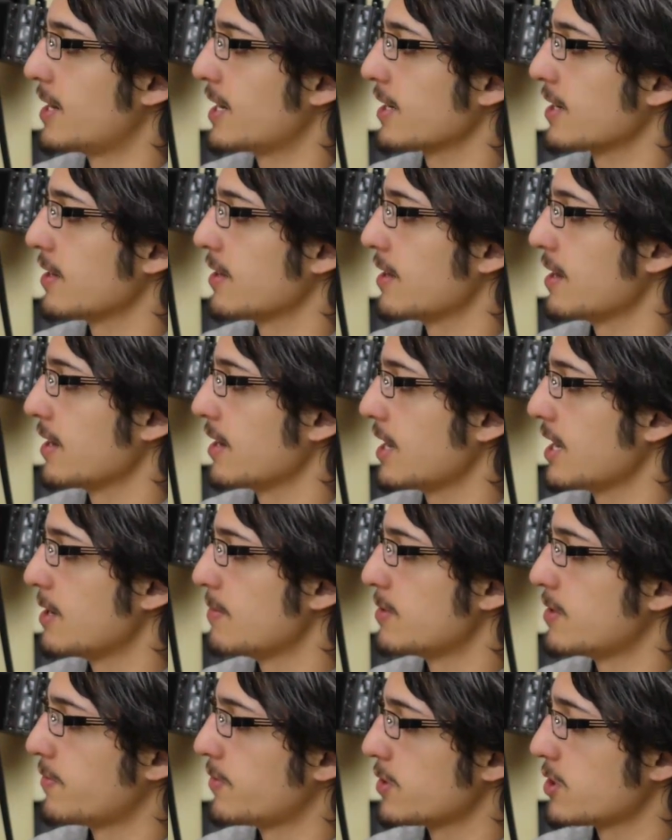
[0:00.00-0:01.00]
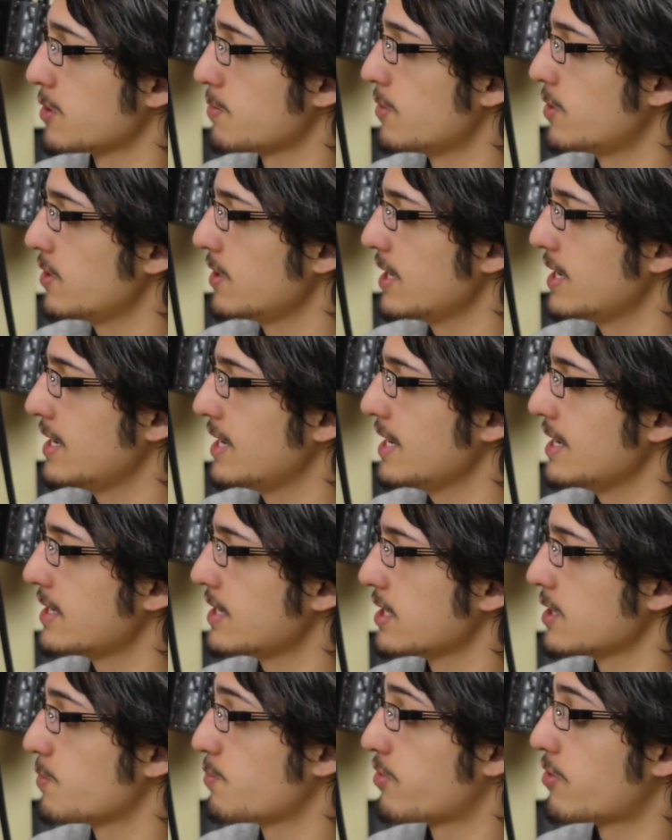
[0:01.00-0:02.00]
market their games. For small indies,
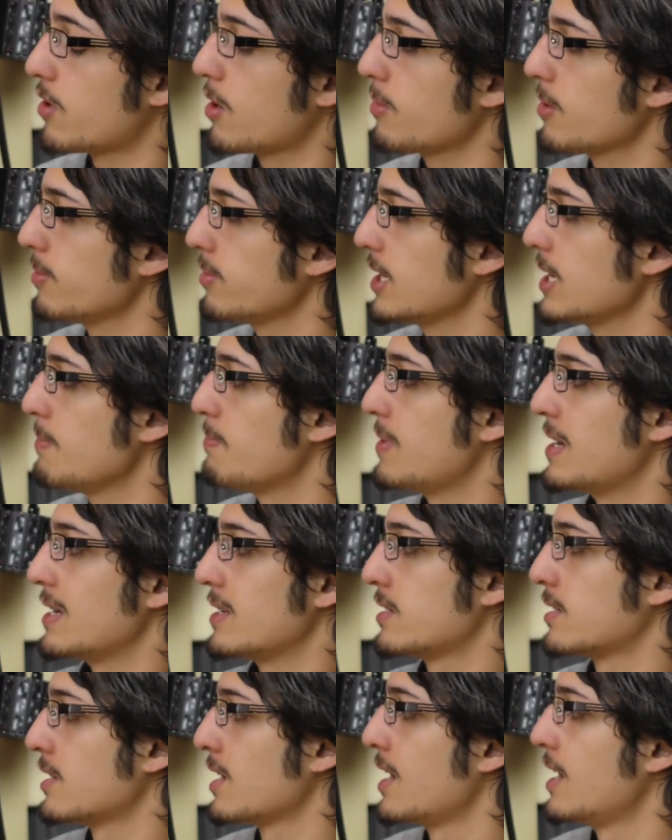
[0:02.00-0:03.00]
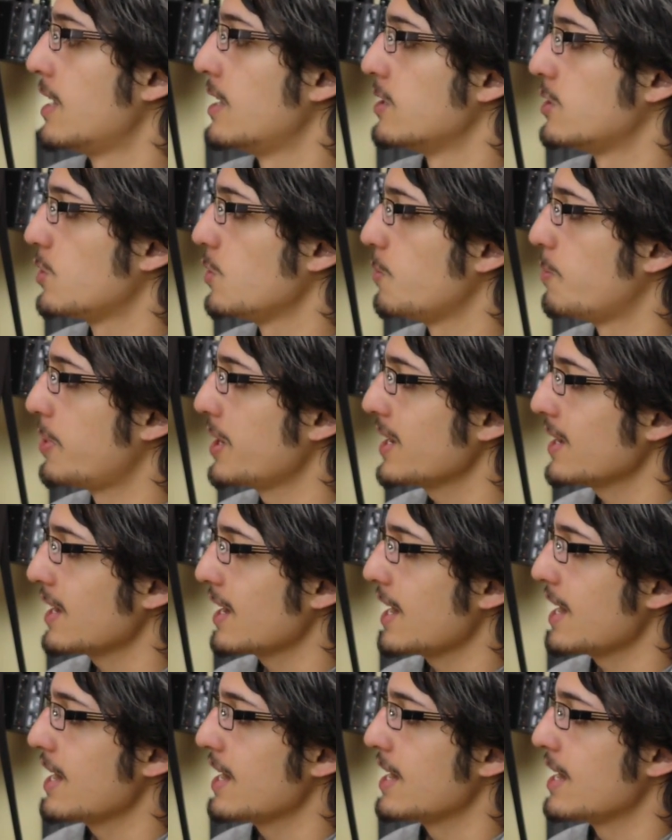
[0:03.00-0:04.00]
it's probably best to pick
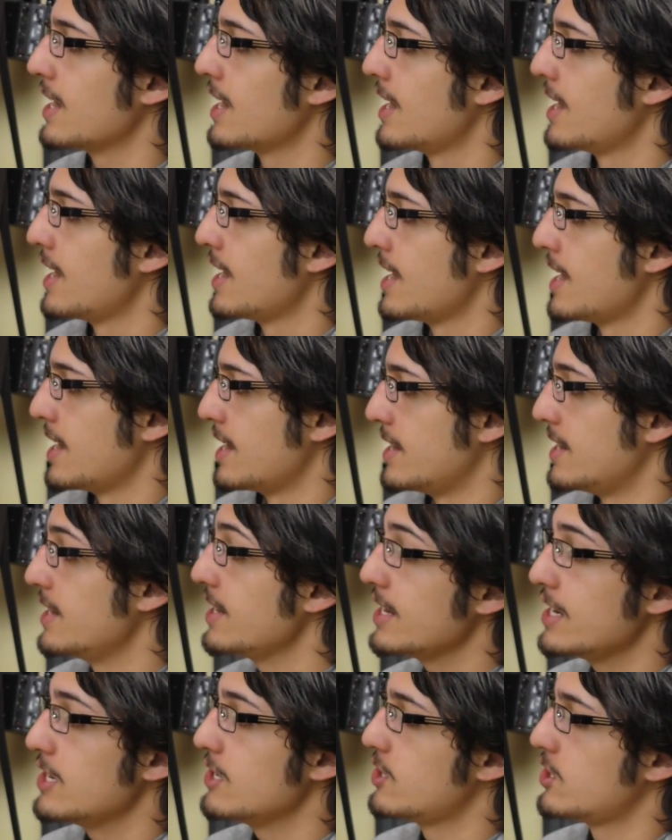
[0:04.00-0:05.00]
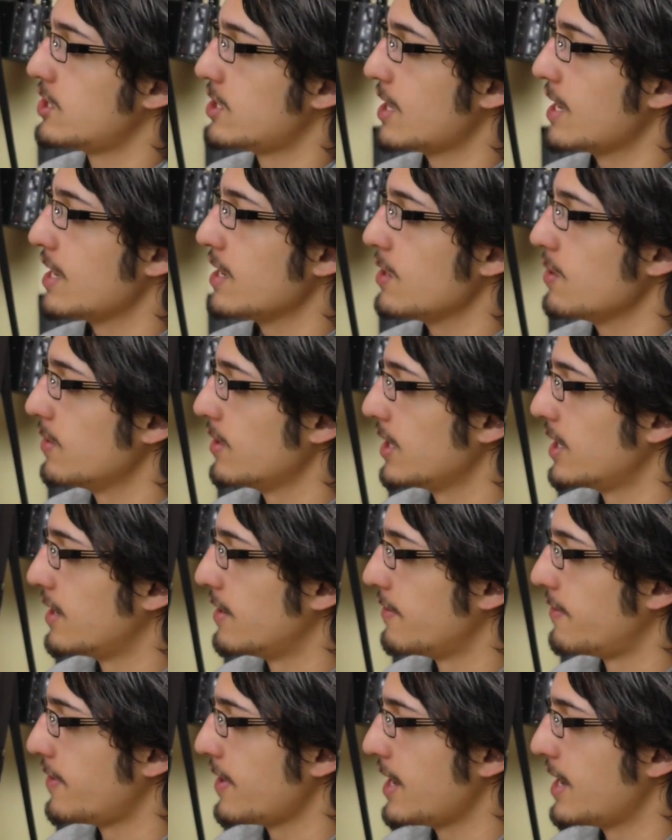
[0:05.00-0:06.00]
a niche that you
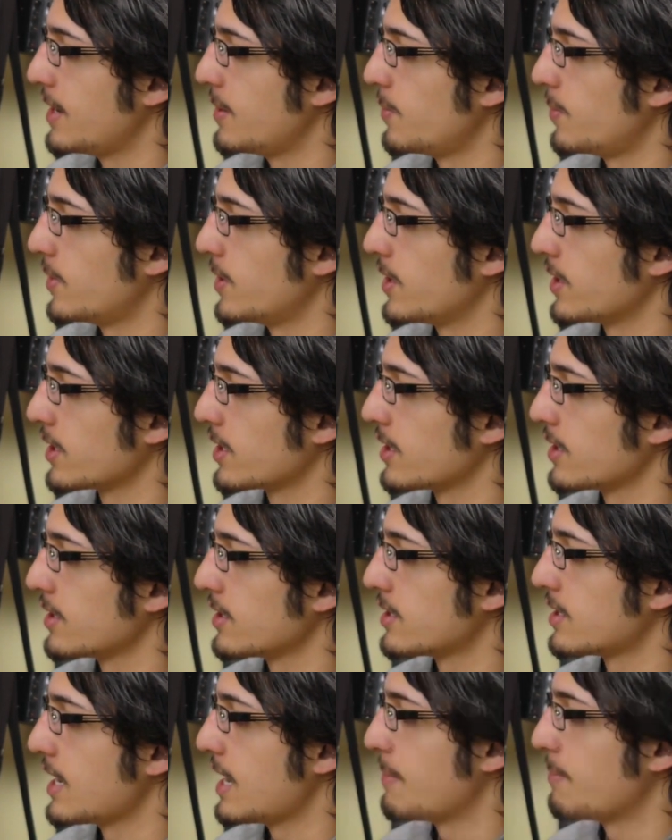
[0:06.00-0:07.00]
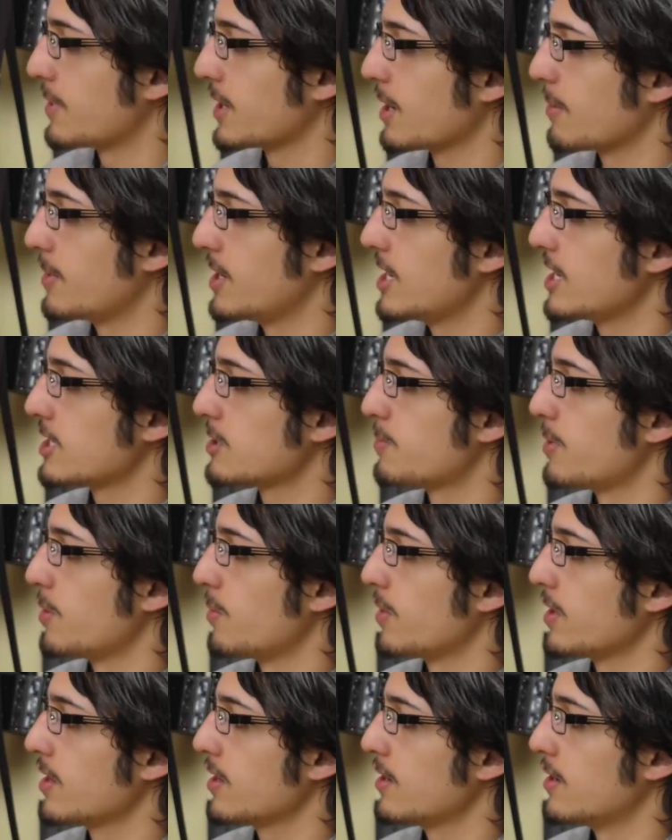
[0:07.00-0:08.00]
love and work and become an expert
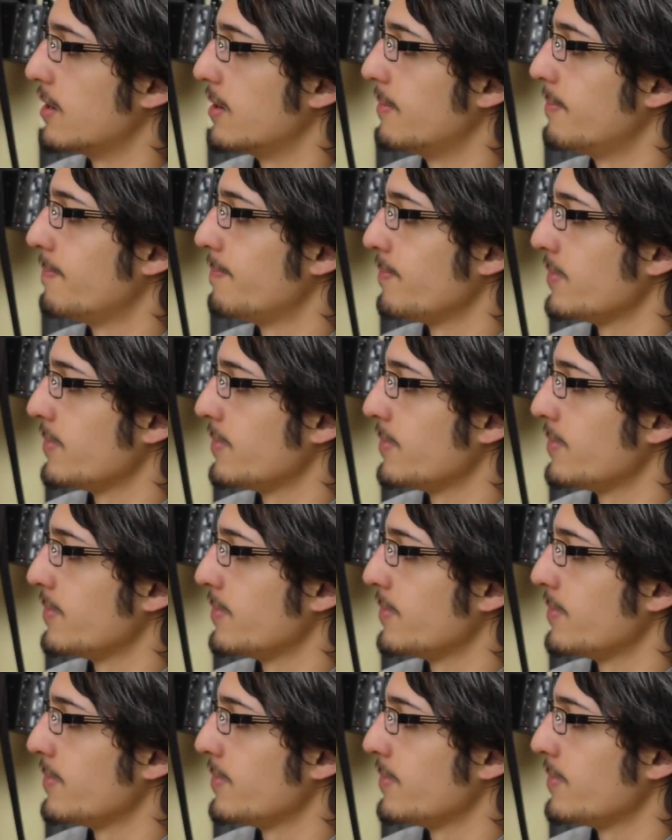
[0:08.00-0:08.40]
within it.